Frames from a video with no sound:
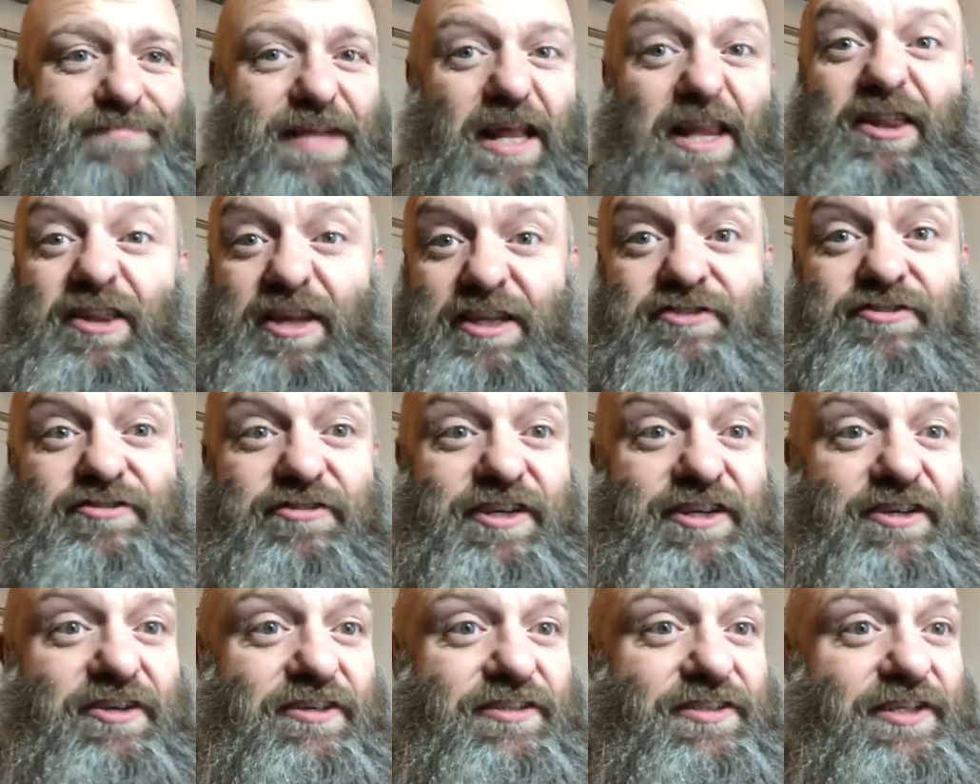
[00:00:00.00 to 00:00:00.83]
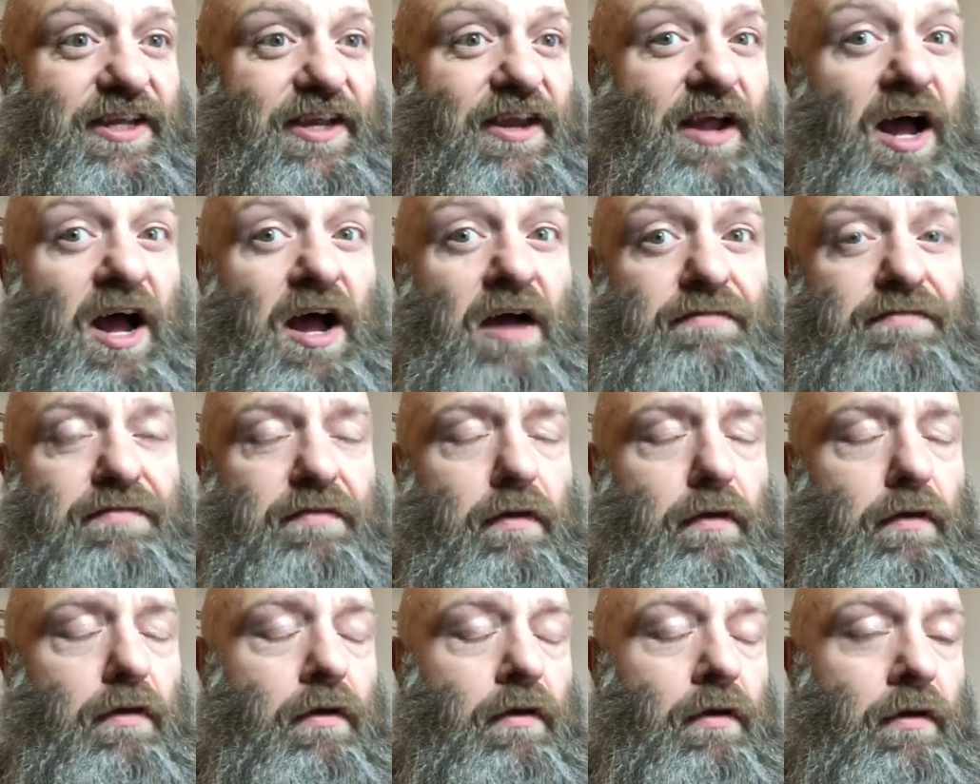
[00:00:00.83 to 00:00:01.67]
Literally cut it in half.
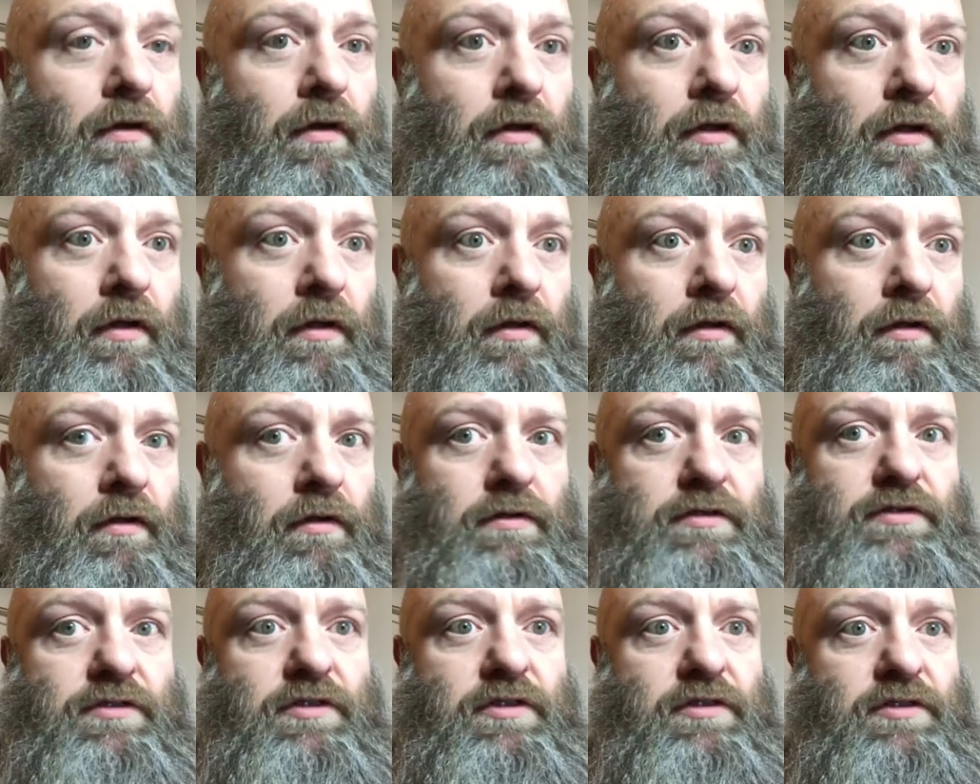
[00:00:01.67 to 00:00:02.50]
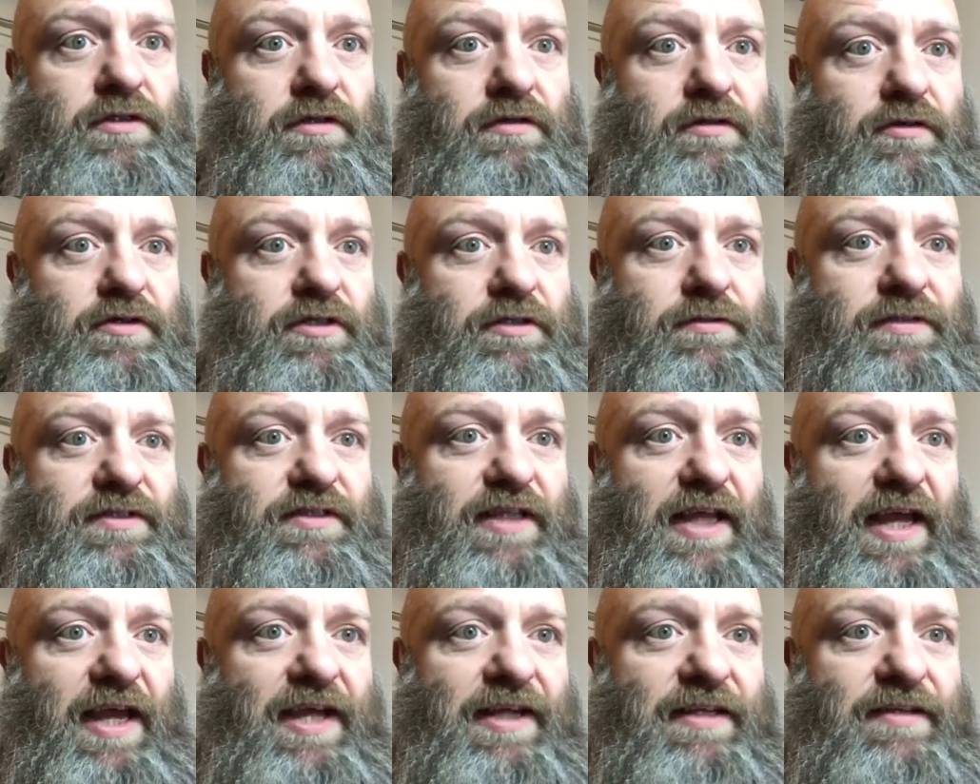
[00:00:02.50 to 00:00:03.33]
Oh, jeez, I thought he was
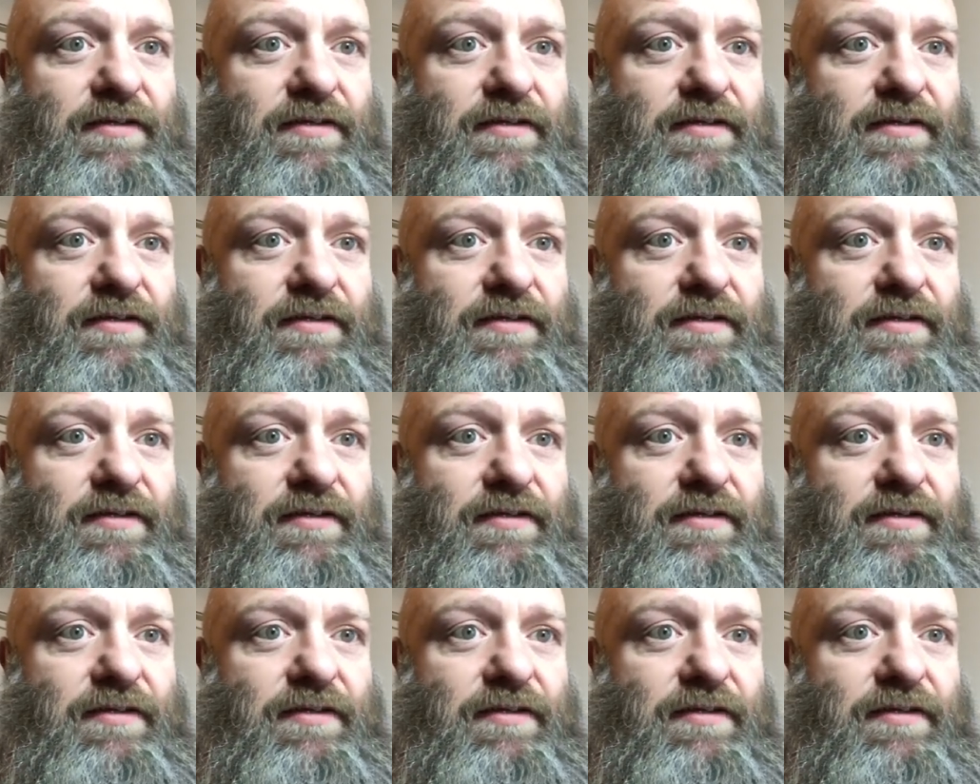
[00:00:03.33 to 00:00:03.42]
dead.